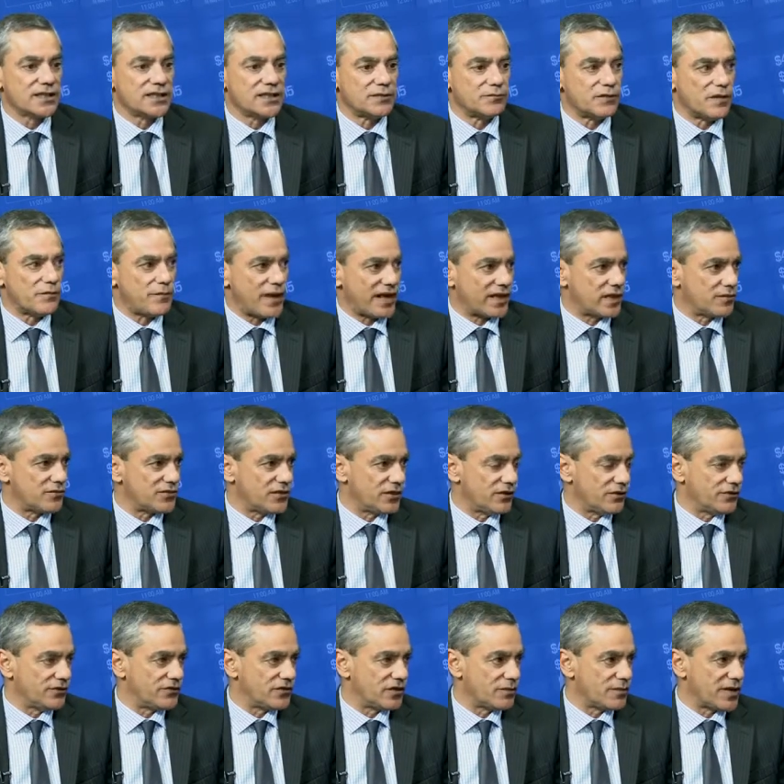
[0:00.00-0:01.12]
They backed
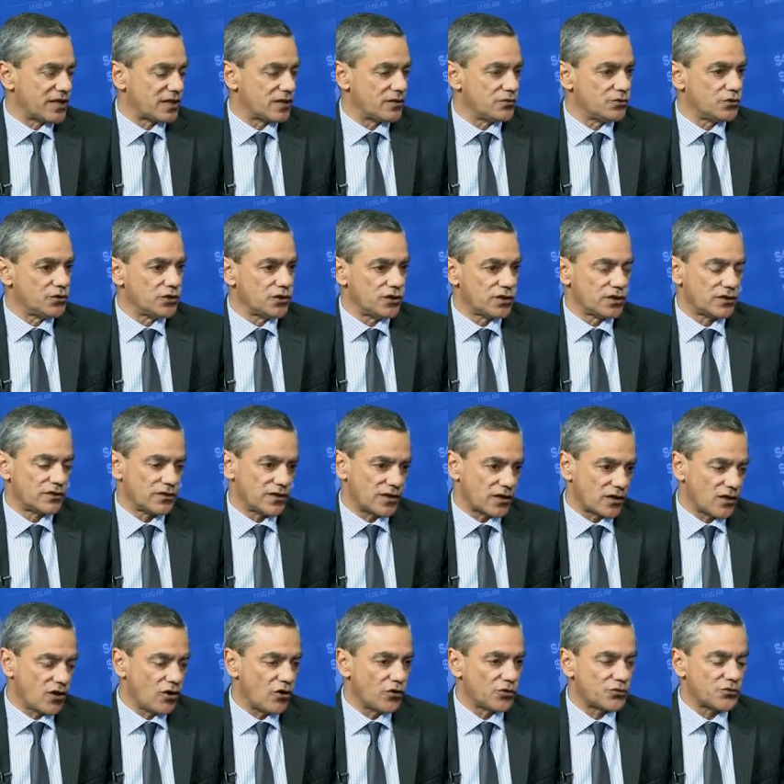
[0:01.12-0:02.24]
themselves to make them work, and the
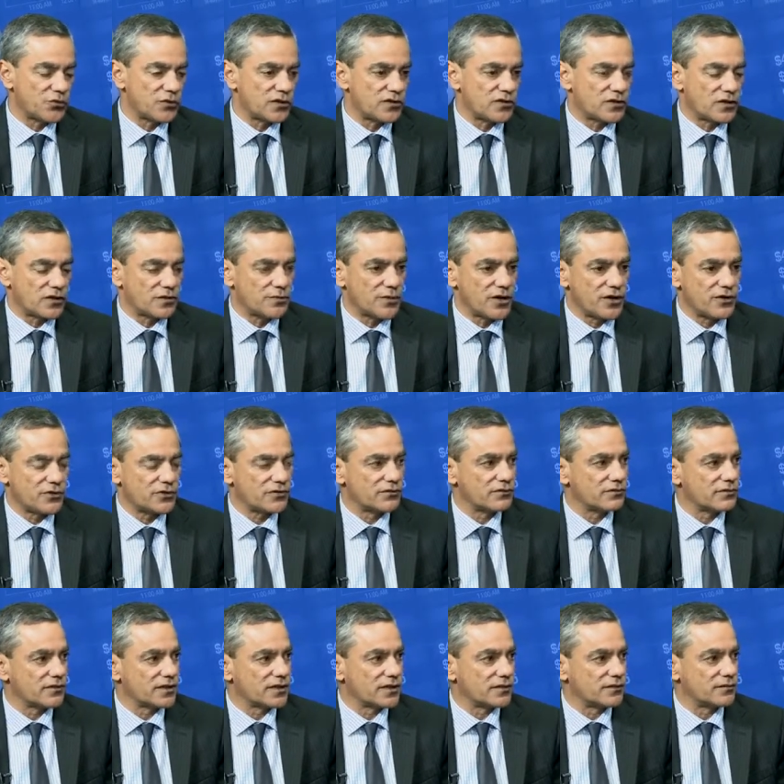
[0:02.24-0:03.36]
Coles was, I suppose,
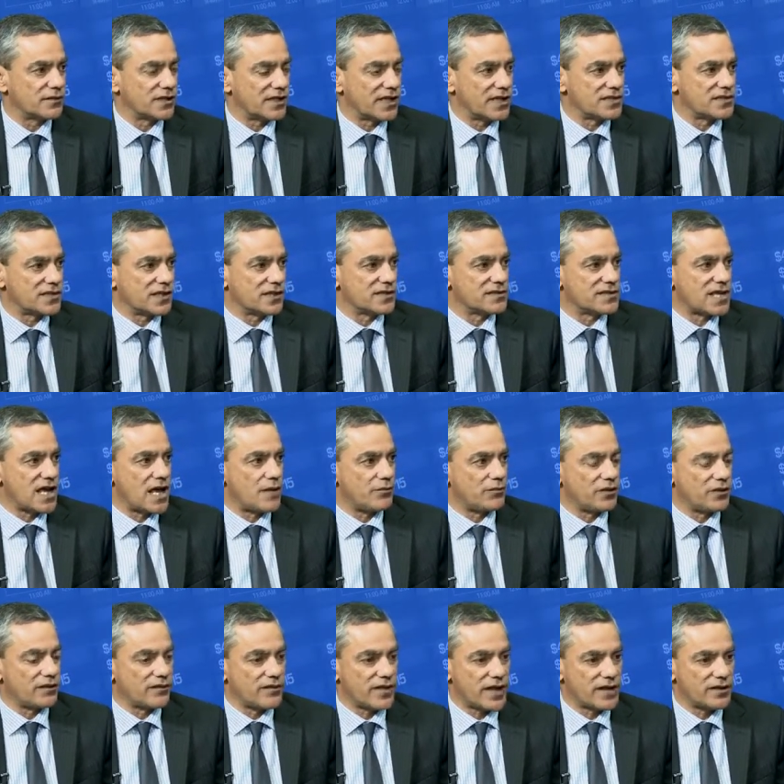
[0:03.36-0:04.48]
a classic
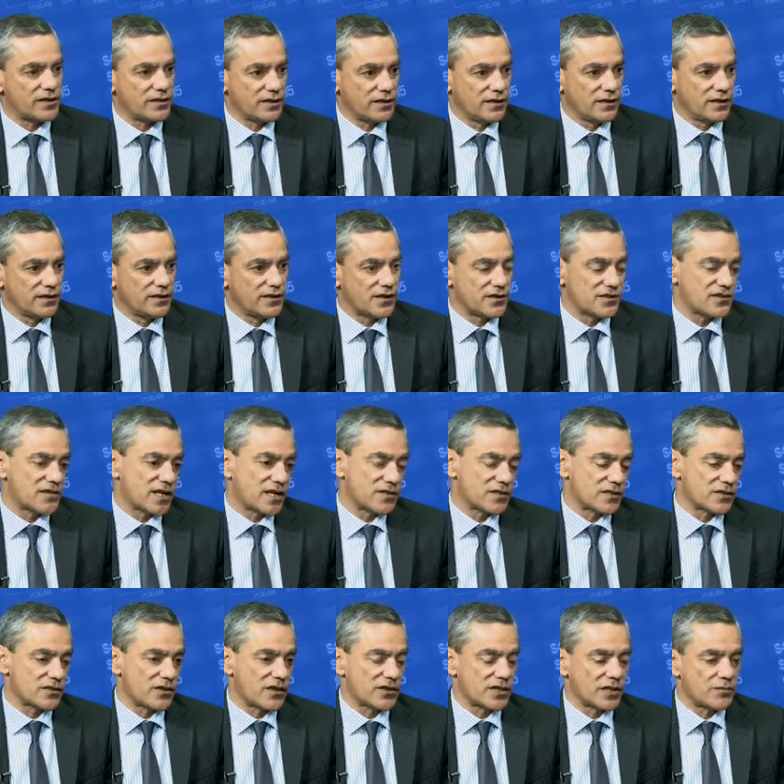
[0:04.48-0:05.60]
example of that, because as you say, it
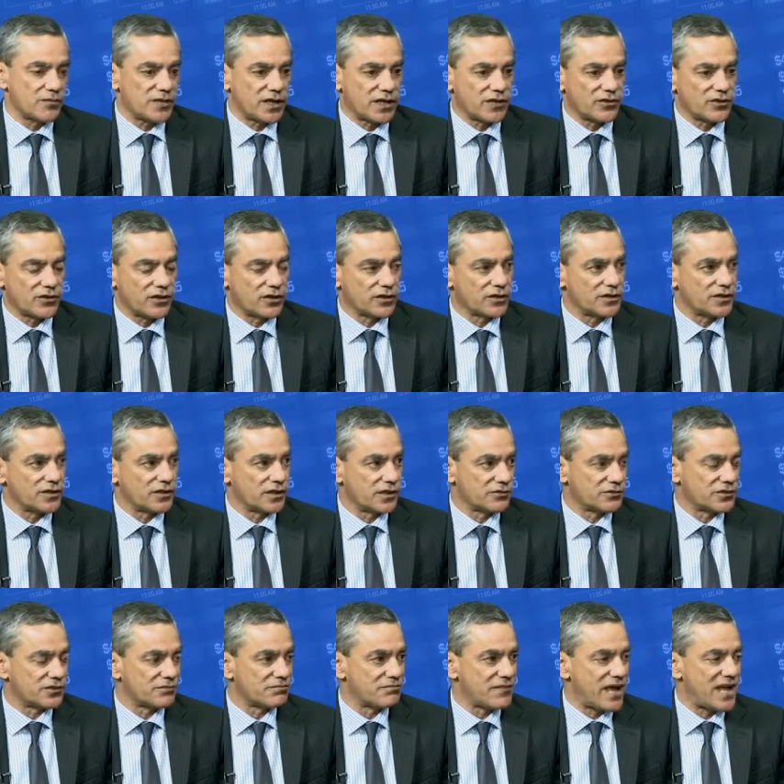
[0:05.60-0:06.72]
was a $19 billion deal. It
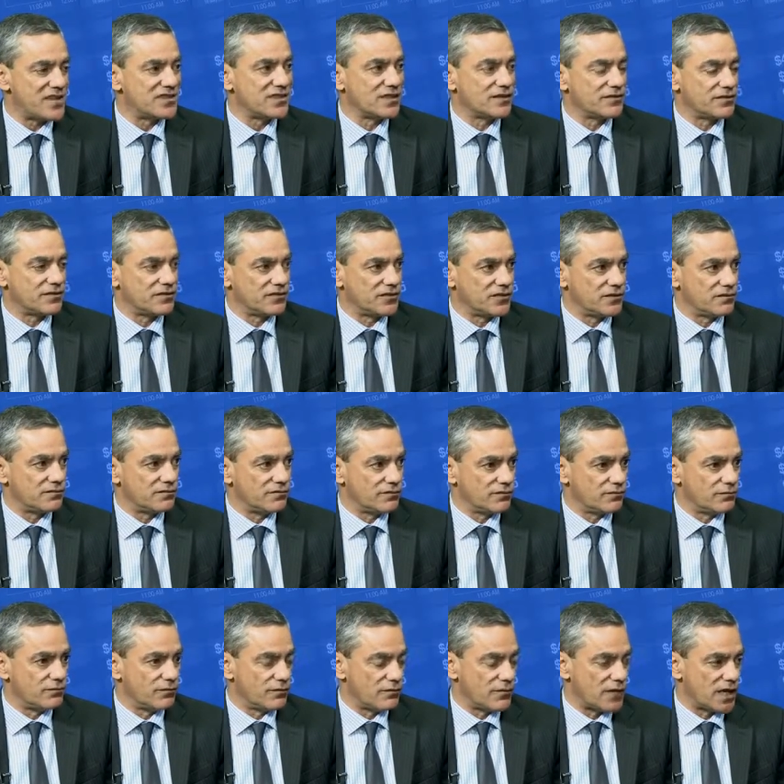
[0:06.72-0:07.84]
was a massive
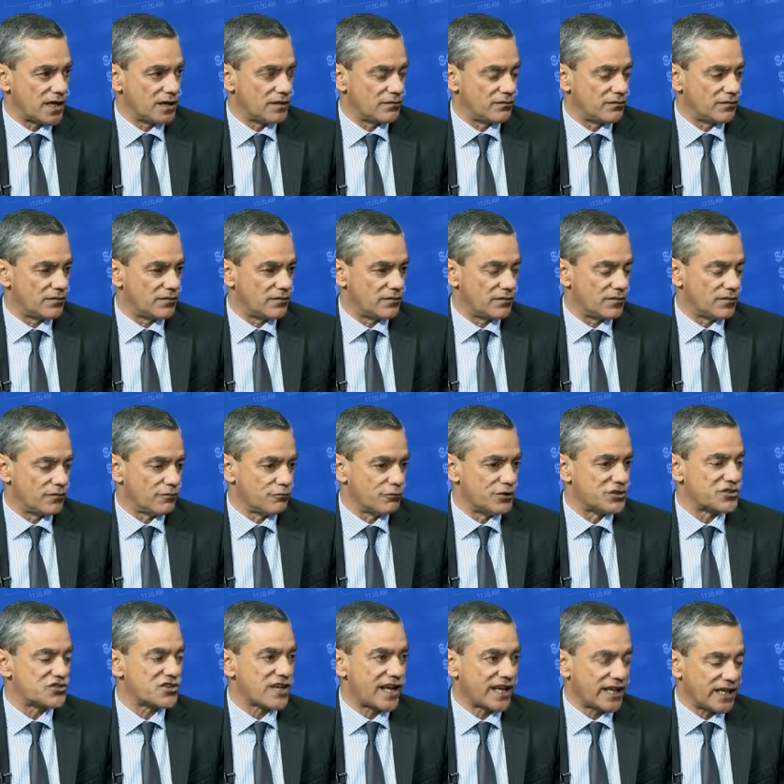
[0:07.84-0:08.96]

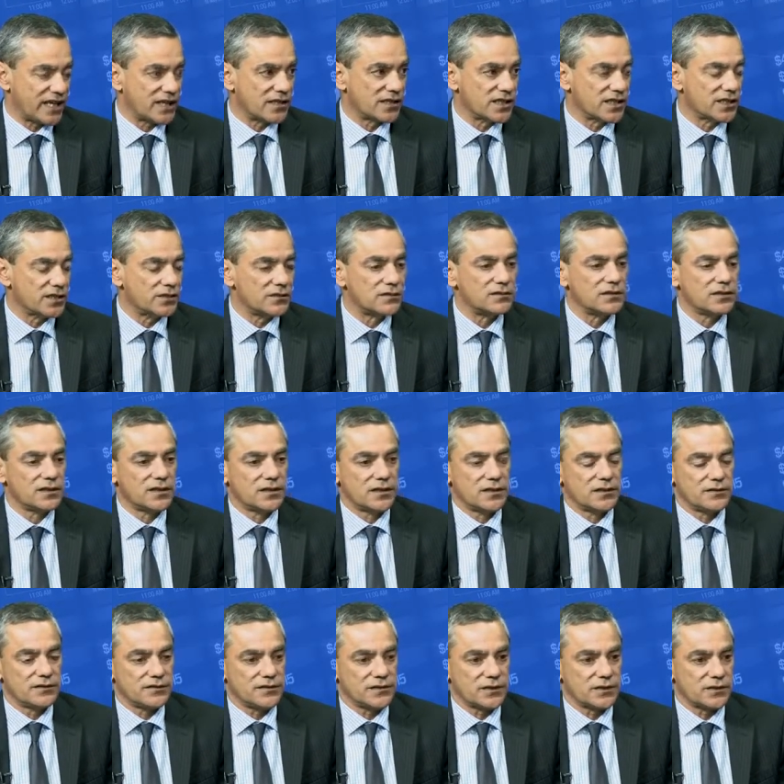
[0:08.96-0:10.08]
risk-taking deal
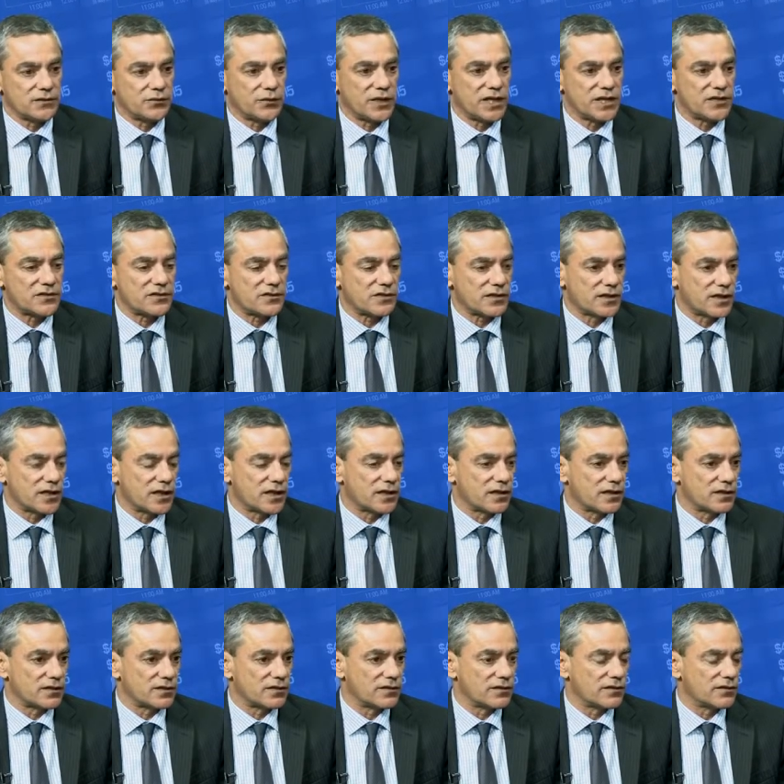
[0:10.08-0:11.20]
for Wes,
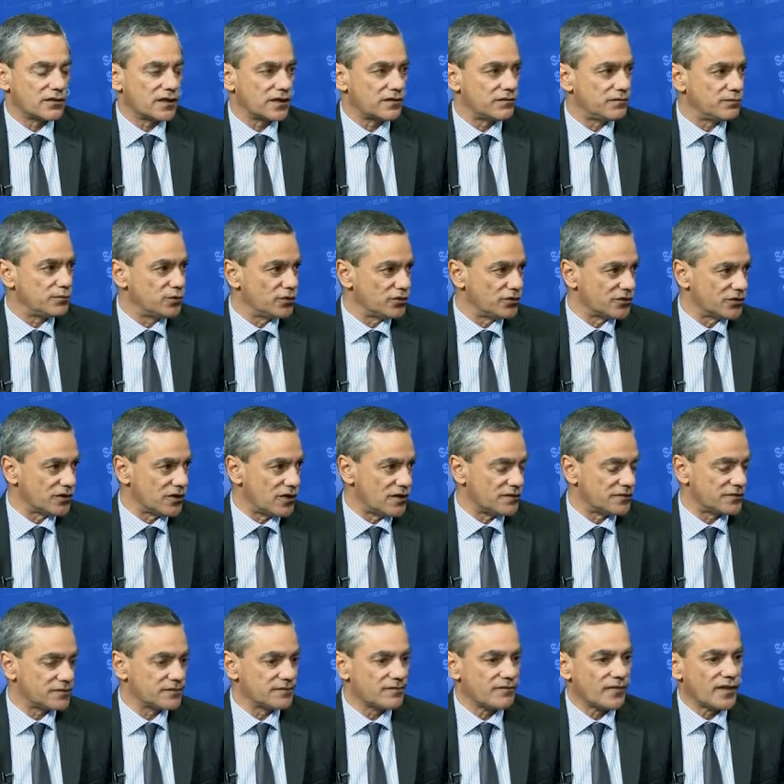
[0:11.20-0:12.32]
and they've pulled it
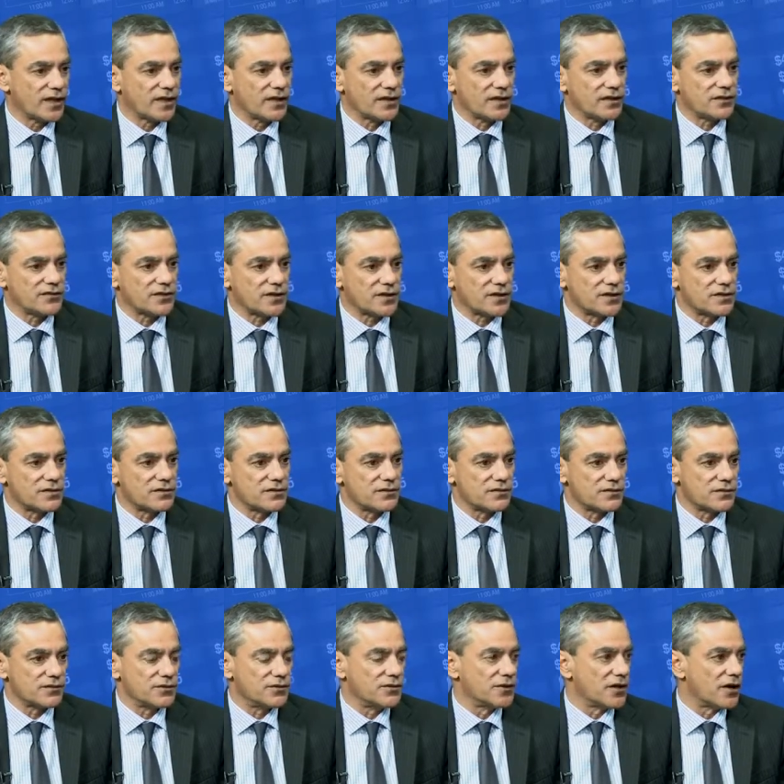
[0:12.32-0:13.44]
off. So
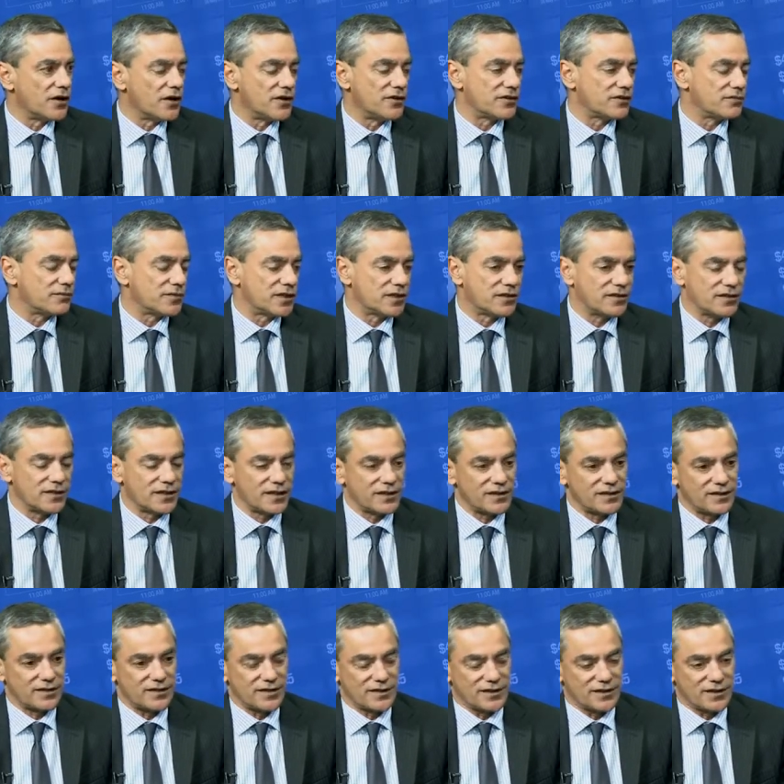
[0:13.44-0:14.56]
who knows? I mean,
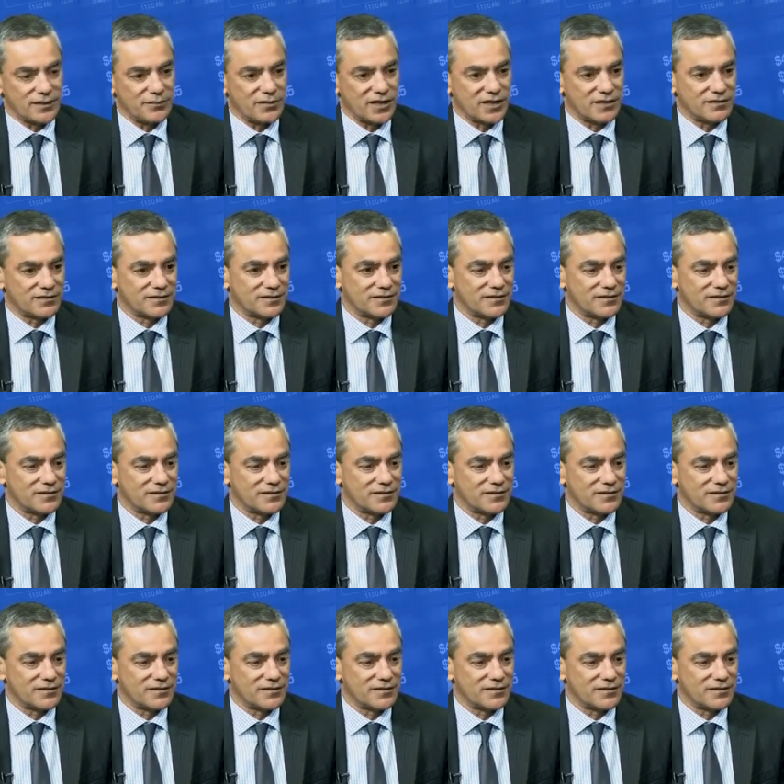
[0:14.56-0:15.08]
it could be